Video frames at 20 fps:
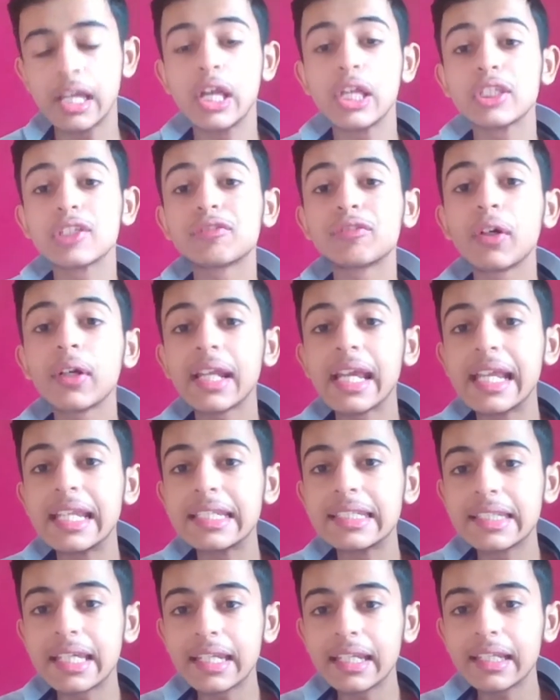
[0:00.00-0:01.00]
So for
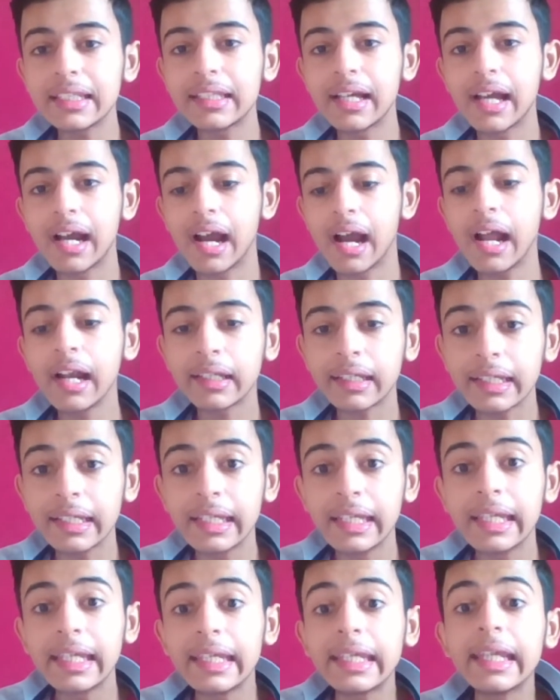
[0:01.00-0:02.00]
entering the heart,
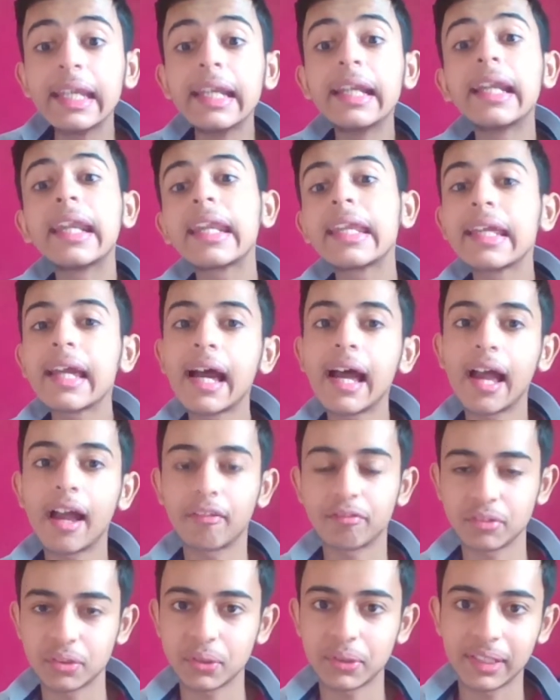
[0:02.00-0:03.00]
atria
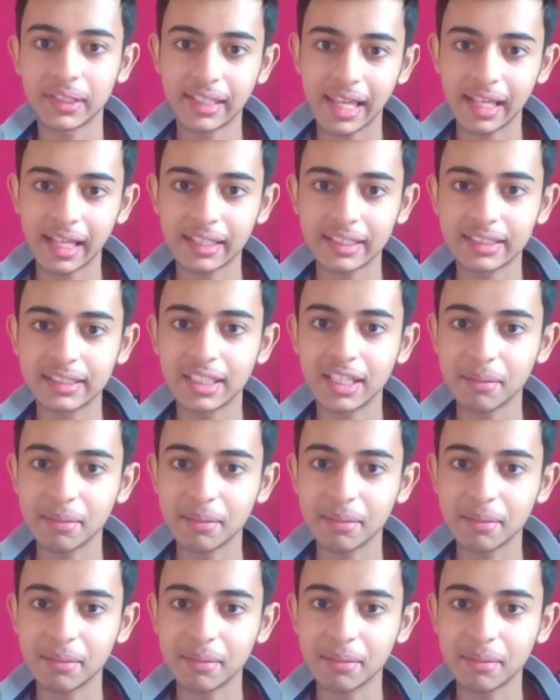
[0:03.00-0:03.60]
have to relax.